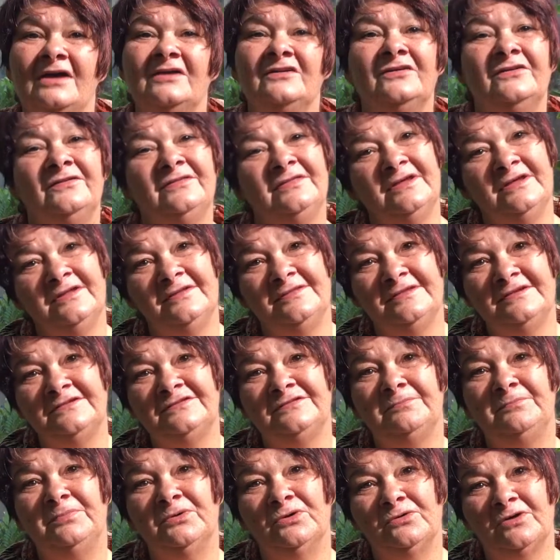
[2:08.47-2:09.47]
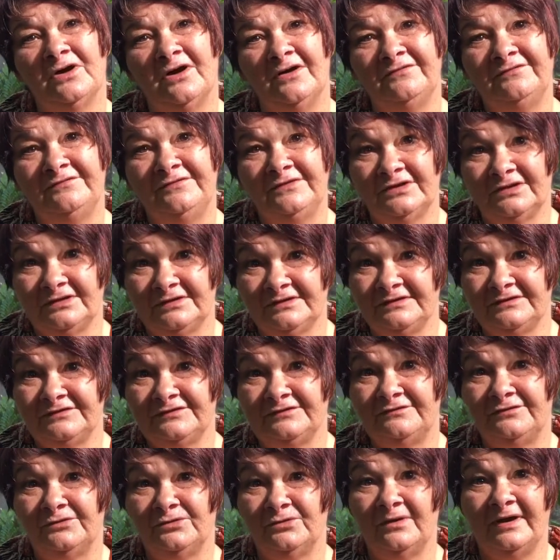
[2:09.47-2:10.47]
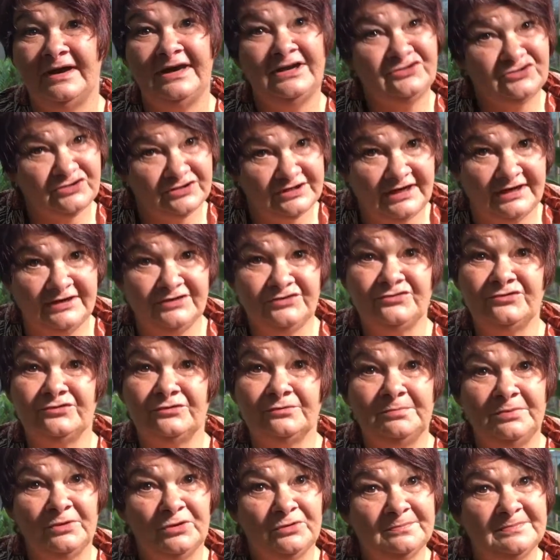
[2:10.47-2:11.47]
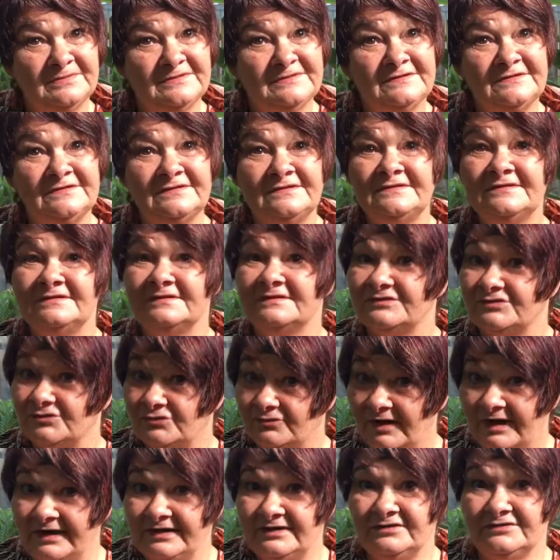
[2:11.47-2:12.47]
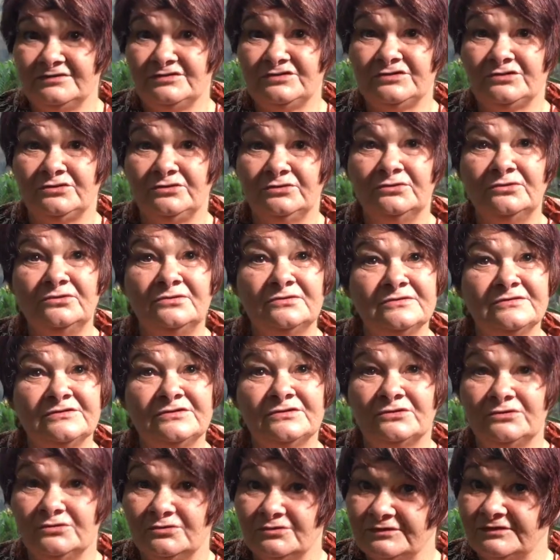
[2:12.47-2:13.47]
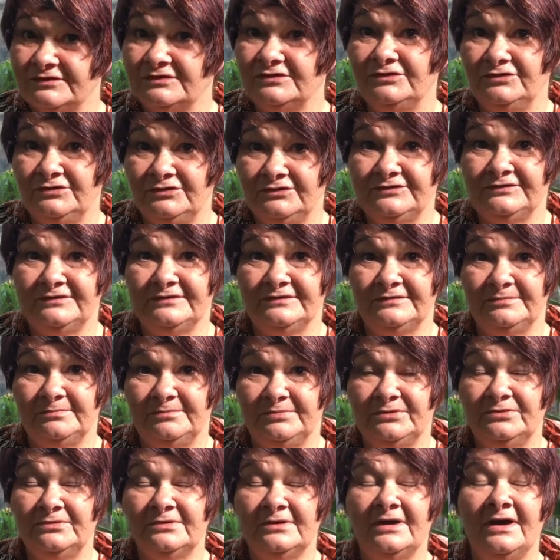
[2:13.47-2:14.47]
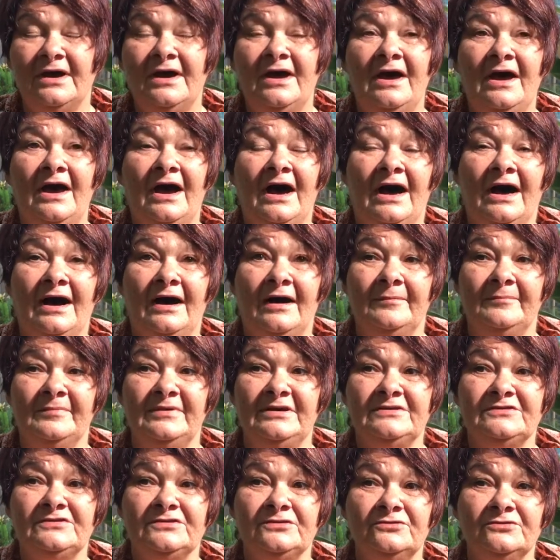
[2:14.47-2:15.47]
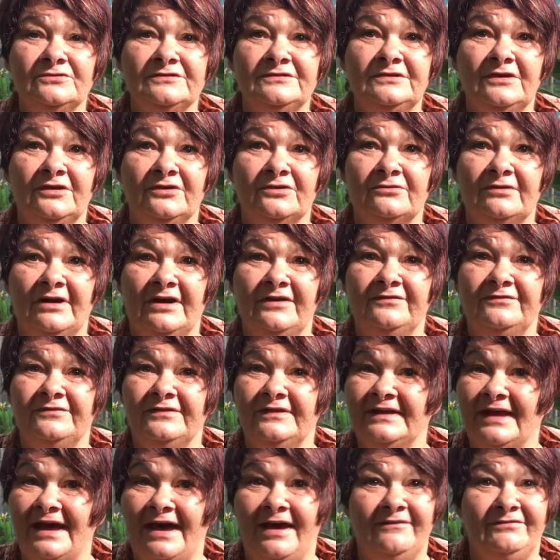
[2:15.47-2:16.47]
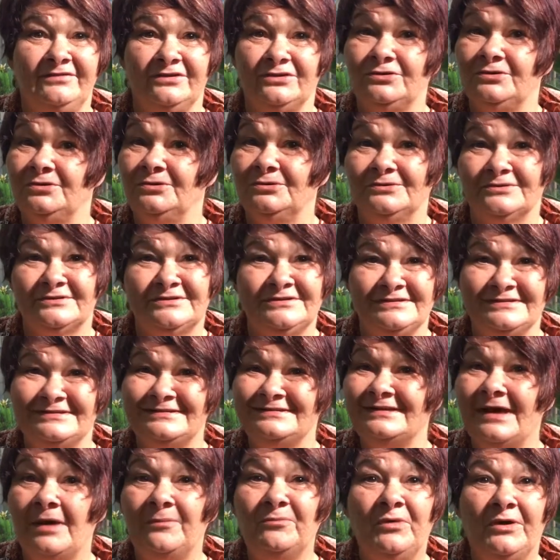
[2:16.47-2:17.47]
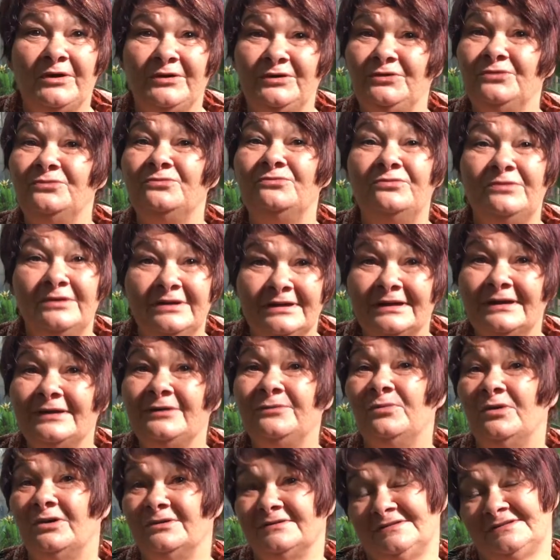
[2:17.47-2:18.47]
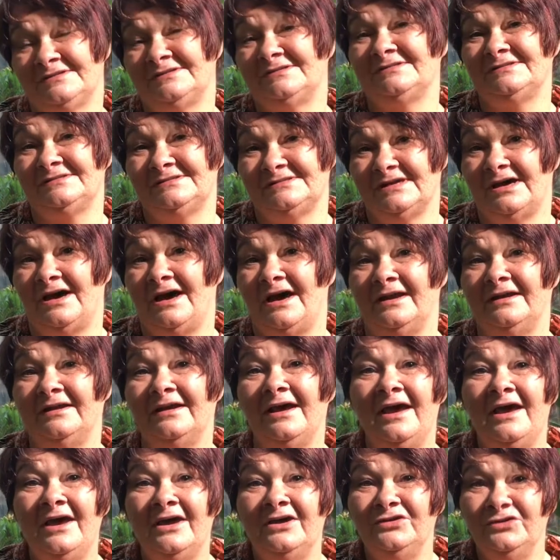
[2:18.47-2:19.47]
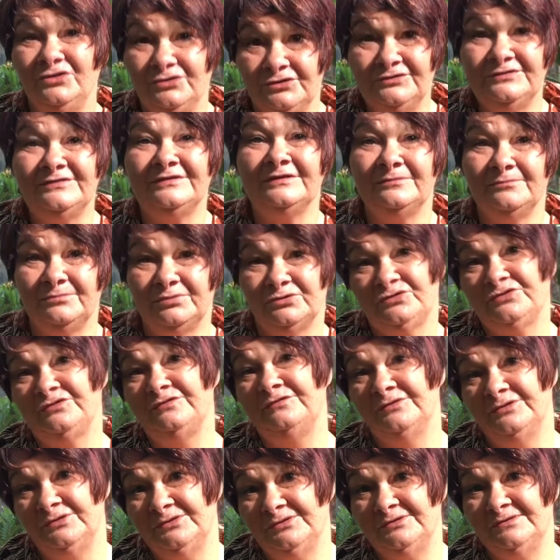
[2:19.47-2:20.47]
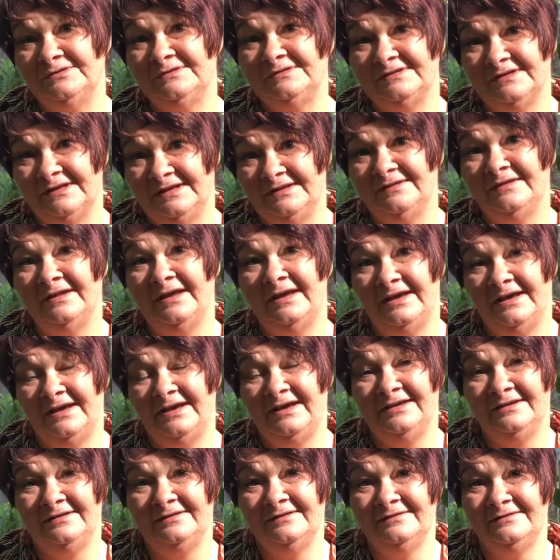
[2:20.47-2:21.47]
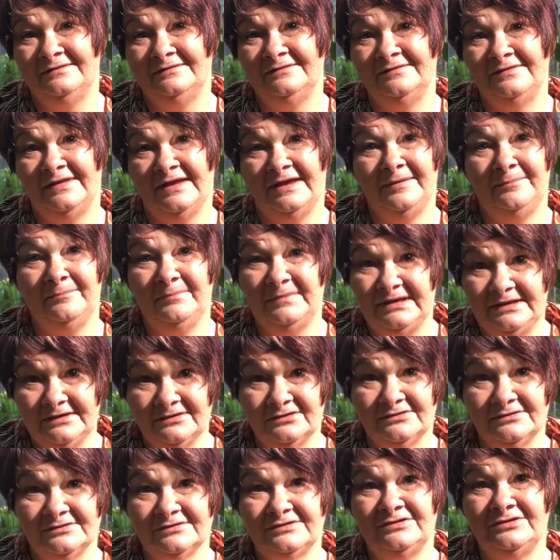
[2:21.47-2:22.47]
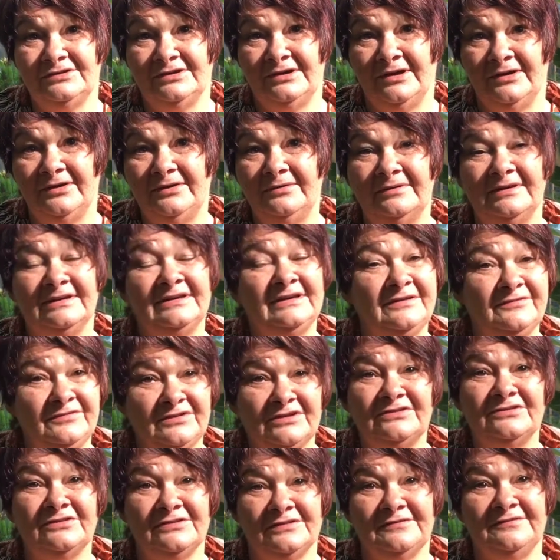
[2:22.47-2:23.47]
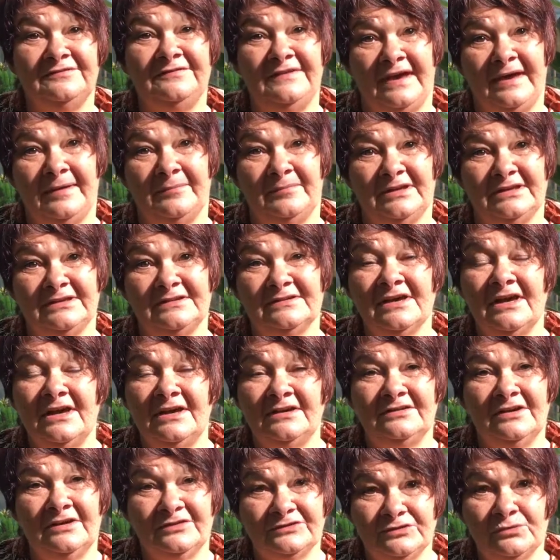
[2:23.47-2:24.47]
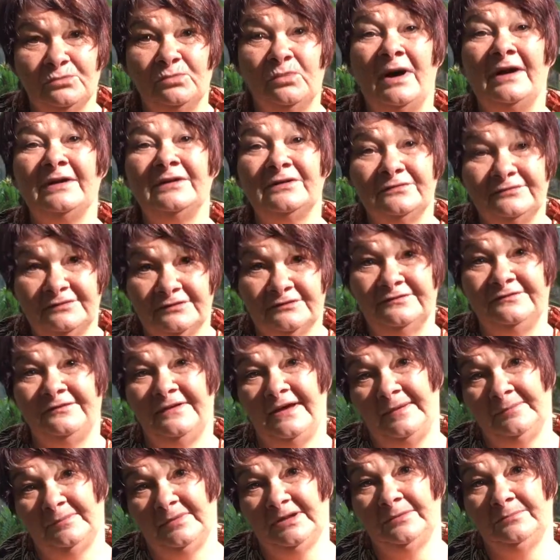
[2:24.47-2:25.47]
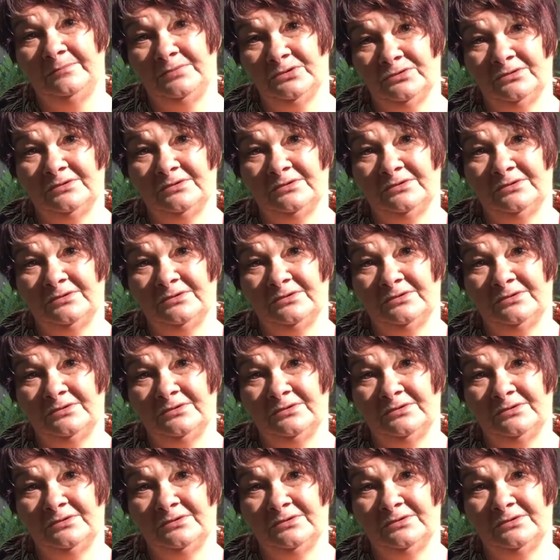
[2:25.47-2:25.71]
So this book I feel is for educational purposes. It's great in schools. Schools can use this book. It's also great for the avid cook, just someone who really wants to start using bush foods in their meals, you know, and giving to the family. So it's a wonderful family book.